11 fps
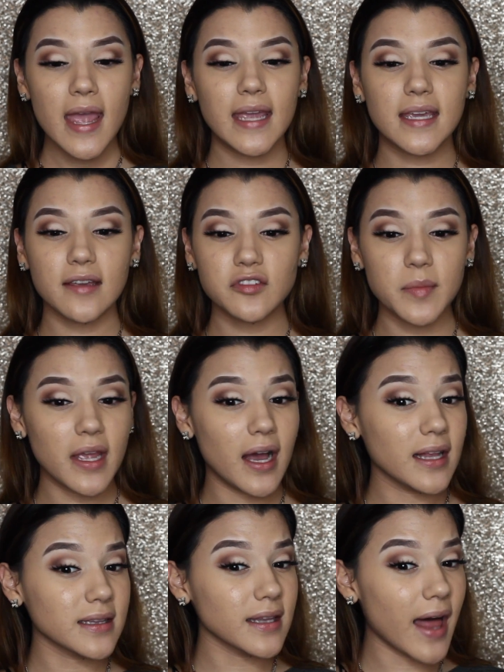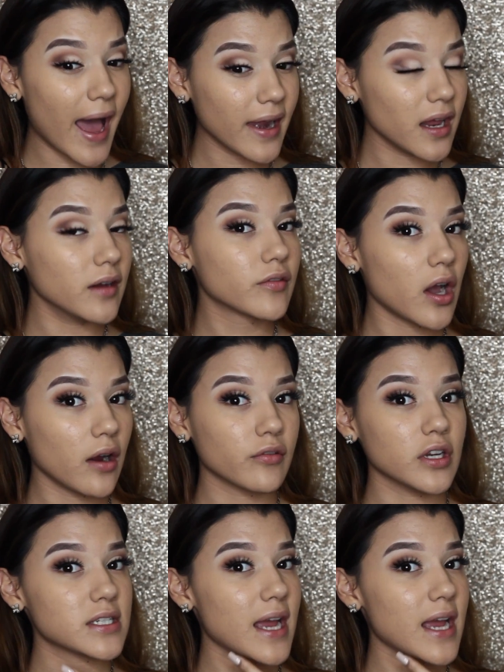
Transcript: It gives me a lot of coverage.